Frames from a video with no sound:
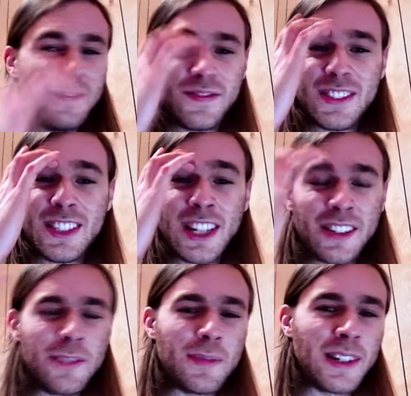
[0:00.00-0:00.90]

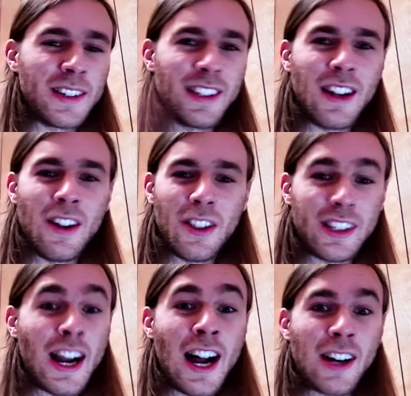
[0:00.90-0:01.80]
chalupas and all the
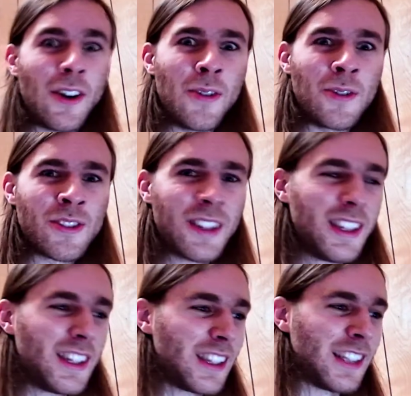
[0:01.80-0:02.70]
tacos.
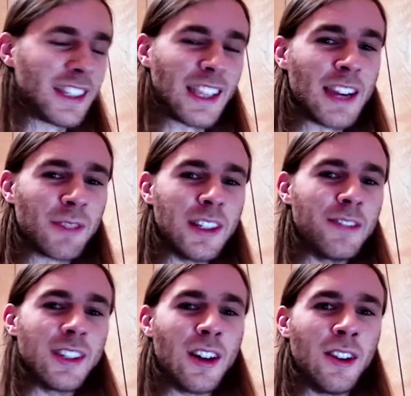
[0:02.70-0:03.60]
They just get rid of
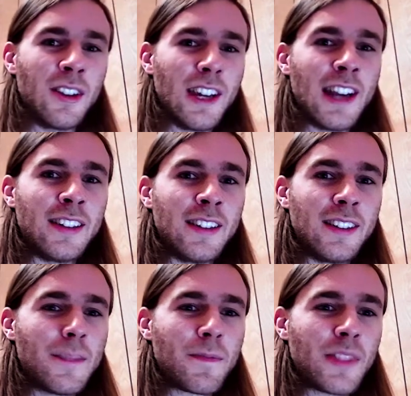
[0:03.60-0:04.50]
it all, and
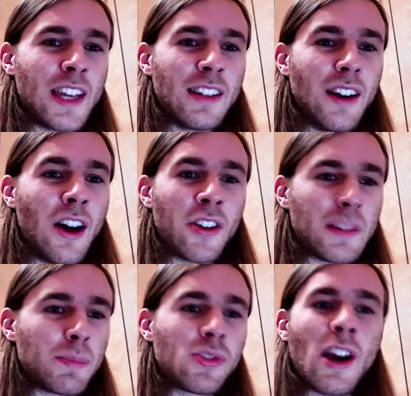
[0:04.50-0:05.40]
then are
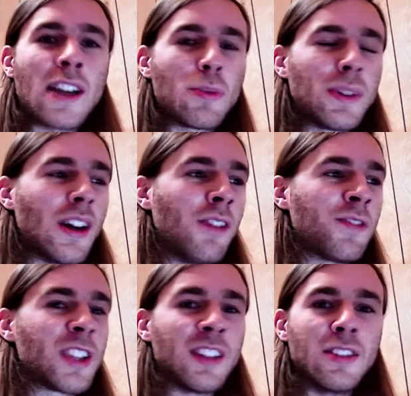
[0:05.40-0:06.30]
surprised when all of a
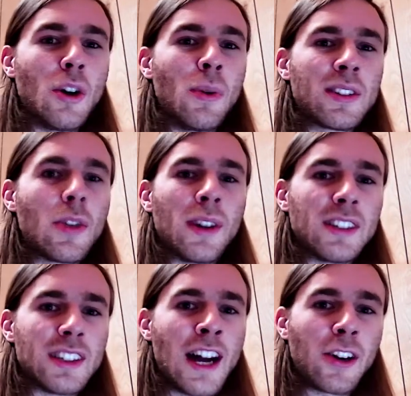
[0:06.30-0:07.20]
sudden no one's going
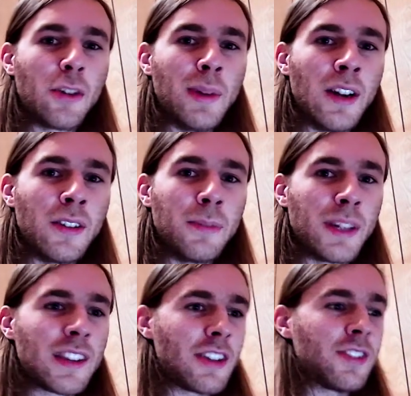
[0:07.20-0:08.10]
to Taco Bell
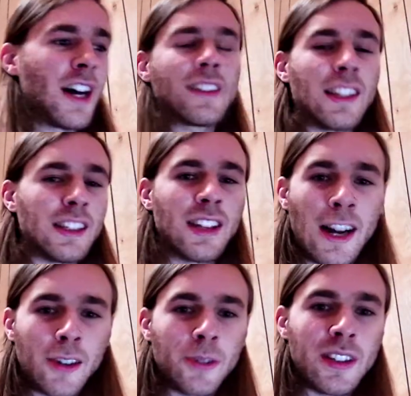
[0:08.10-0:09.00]
because they're not selling
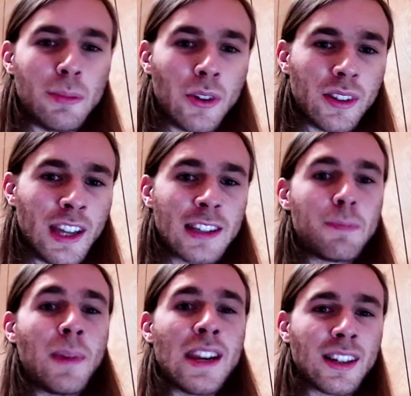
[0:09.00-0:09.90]
tacos anymore. That's
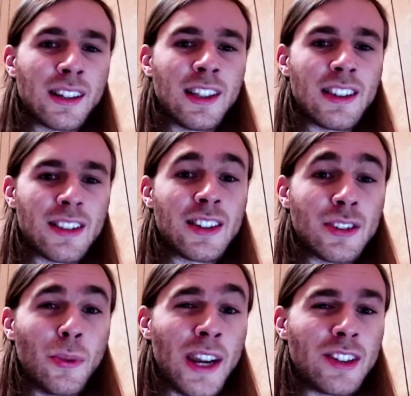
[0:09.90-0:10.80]
basically the
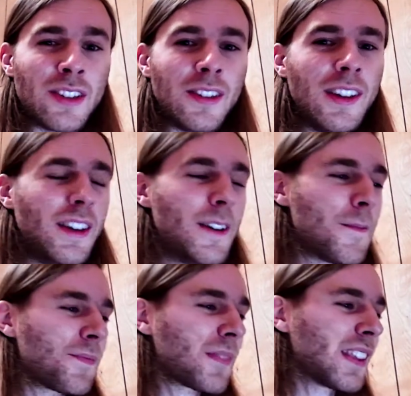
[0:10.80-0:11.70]
situation.
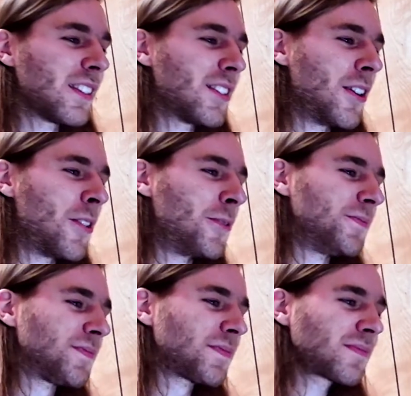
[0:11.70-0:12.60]
So
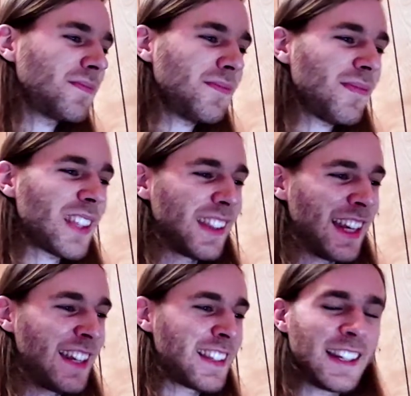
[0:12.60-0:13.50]
they
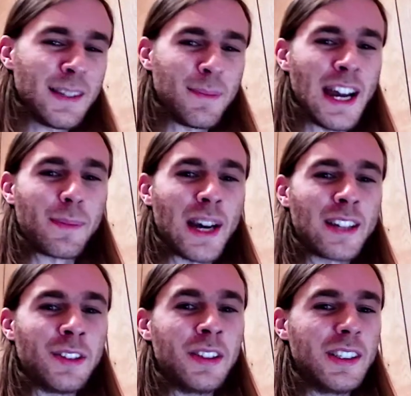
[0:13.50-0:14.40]
decide to
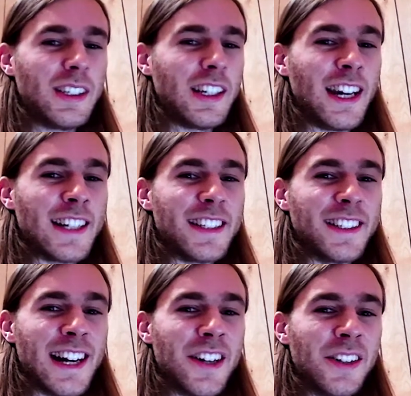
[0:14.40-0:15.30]
backpedal, and
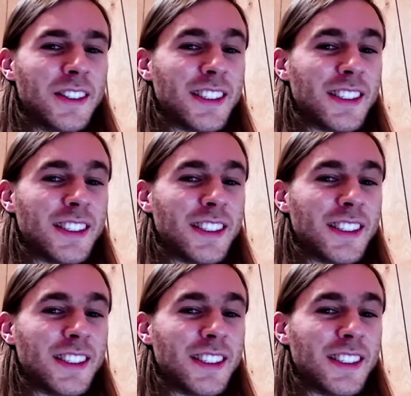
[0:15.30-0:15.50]
now